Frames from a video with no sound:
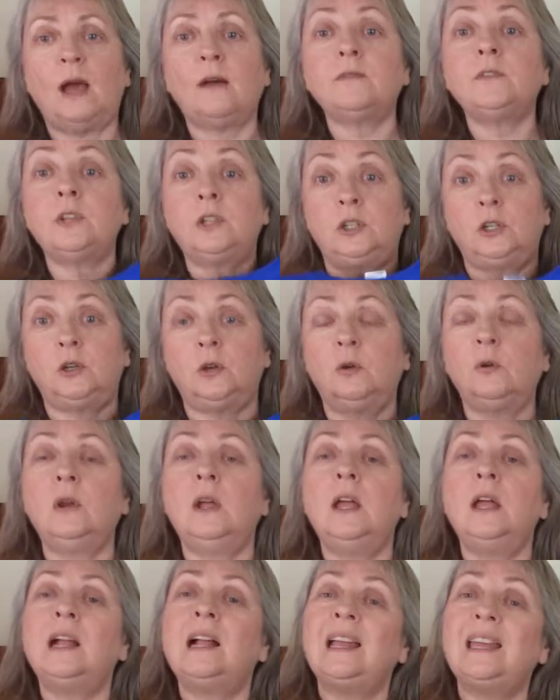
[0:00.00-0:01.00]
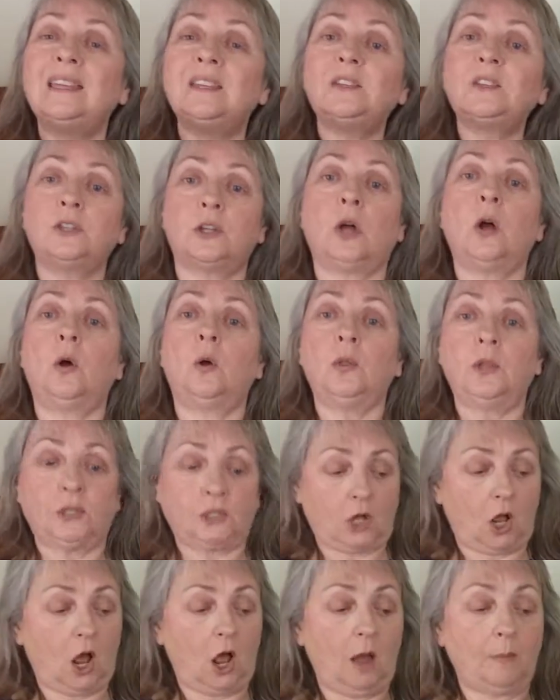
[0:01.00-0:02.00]
have to do is sew the
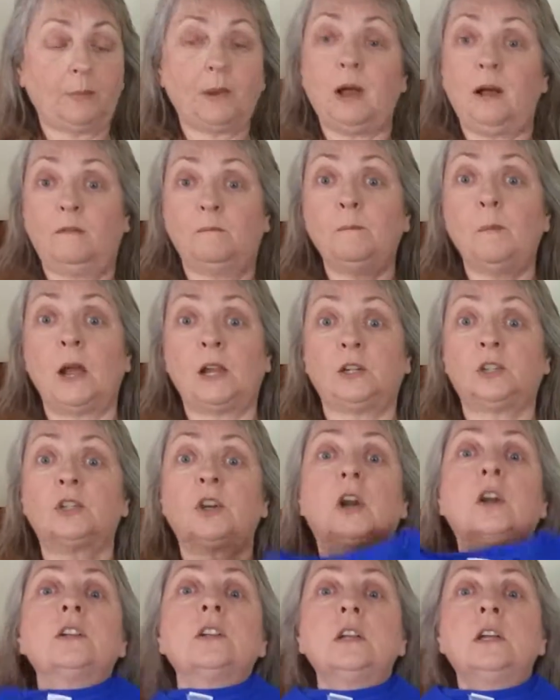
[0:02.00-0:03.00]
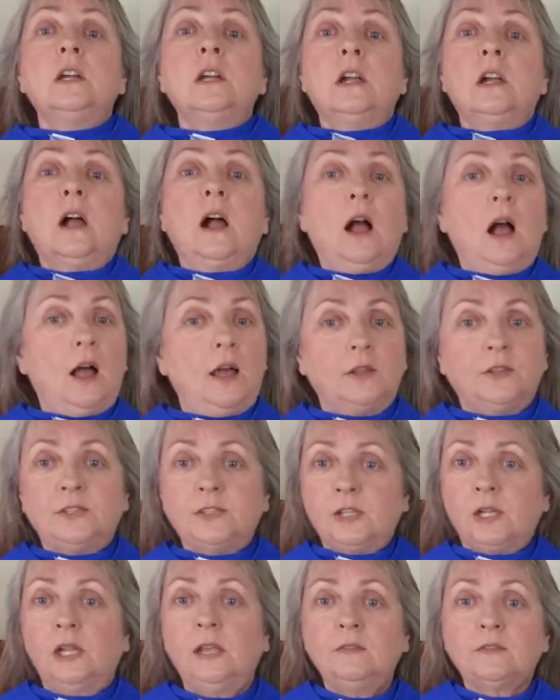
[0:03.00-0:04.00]
top of my shirt.
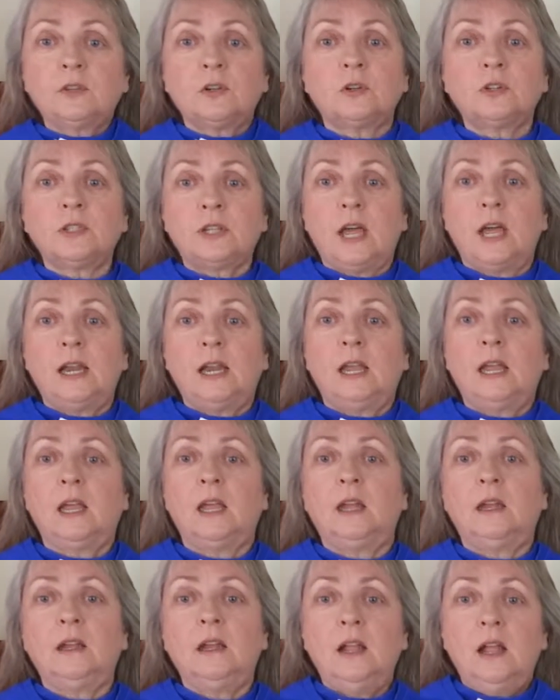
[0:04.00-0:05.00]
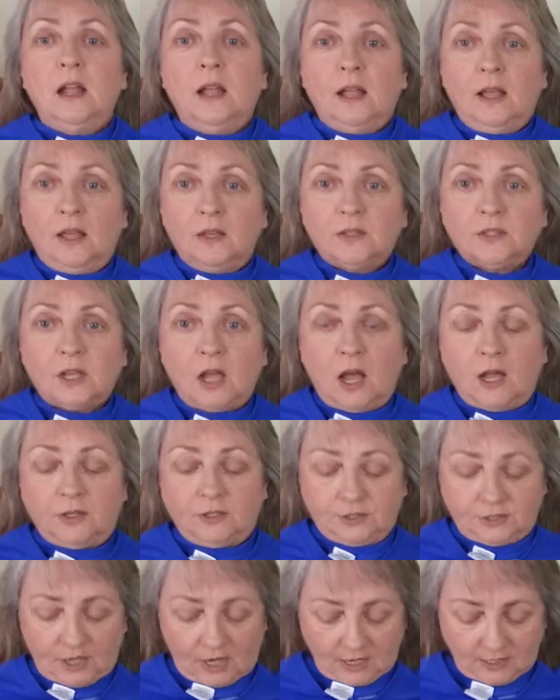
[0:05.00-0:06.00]
Sleeves are set in. It's
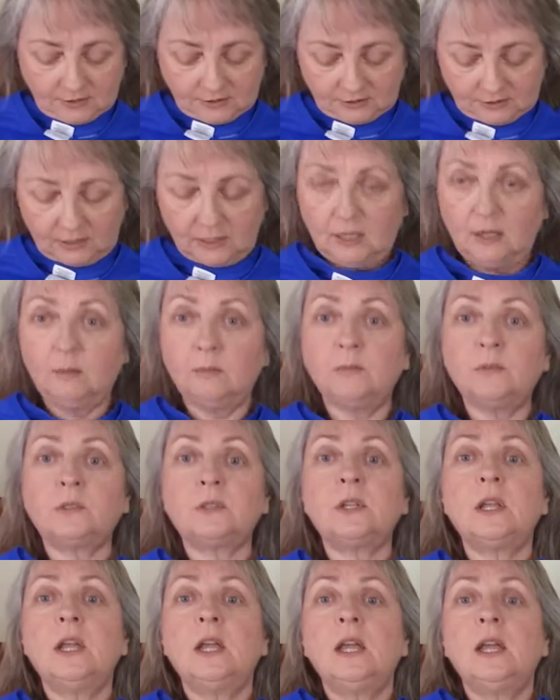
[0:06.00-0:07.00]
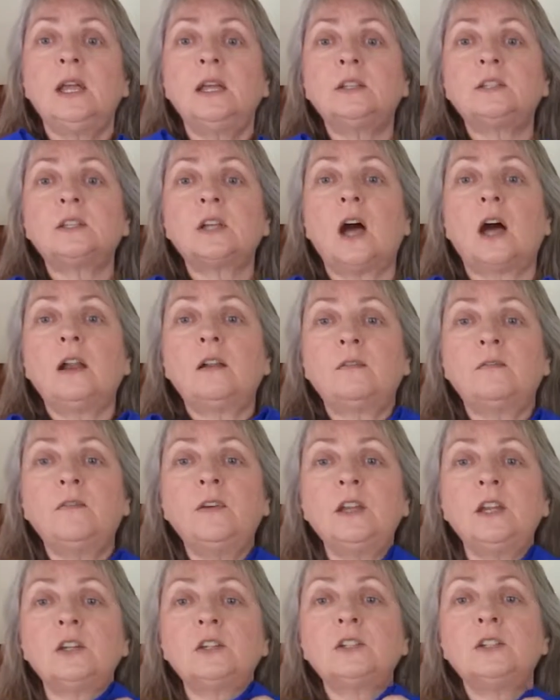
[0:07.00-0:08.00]
got side seams. It's got a
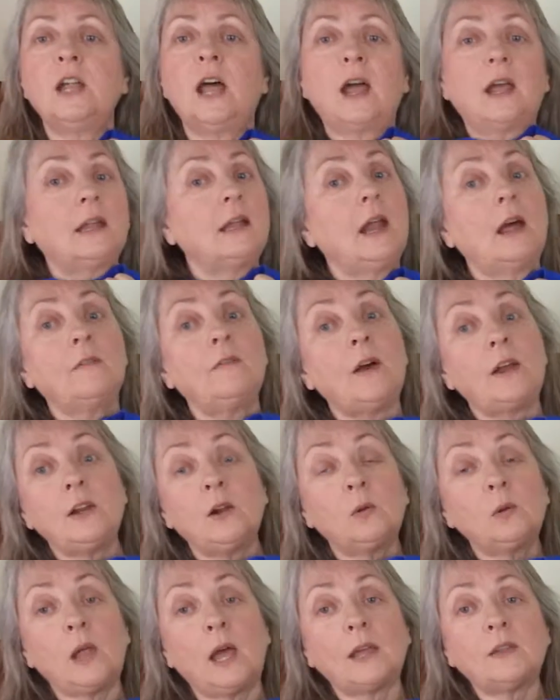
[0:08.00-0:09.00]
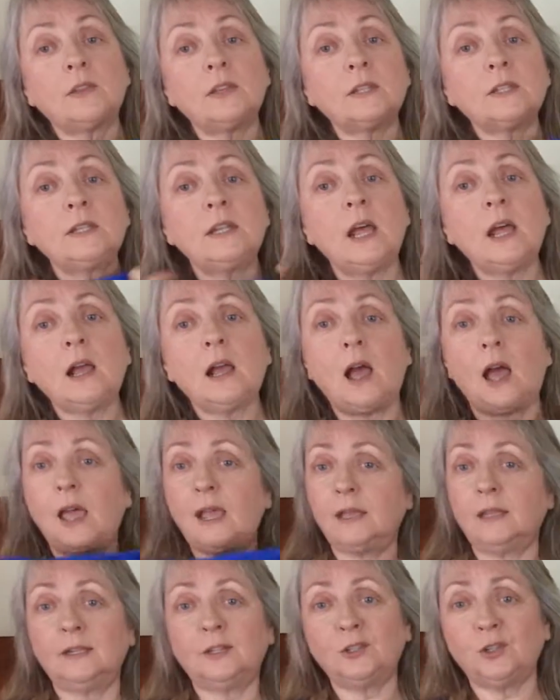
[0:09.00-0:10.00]
finished neck. Now, if I don't like this neck, I
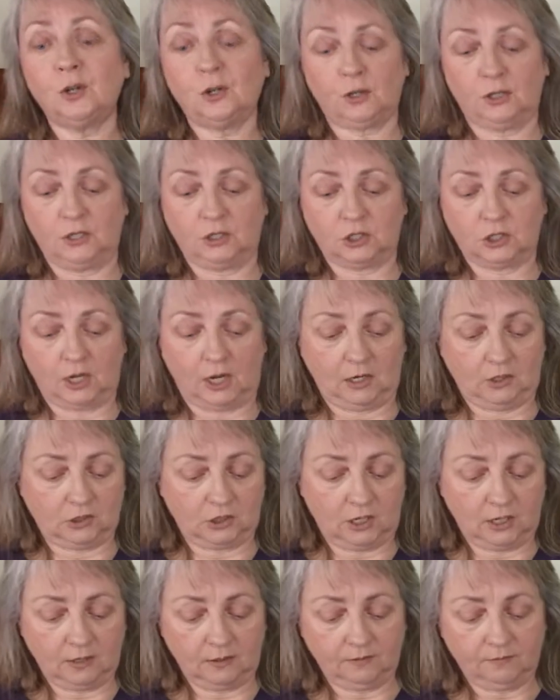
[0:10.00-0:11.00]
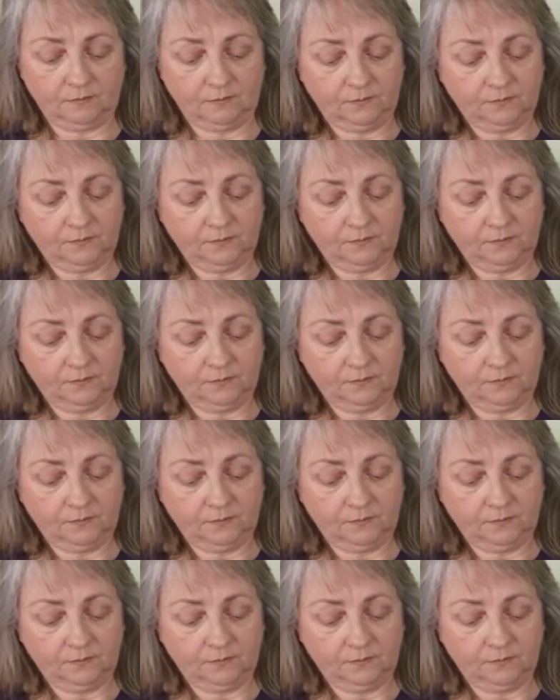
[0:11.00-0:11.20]
can certainly change it.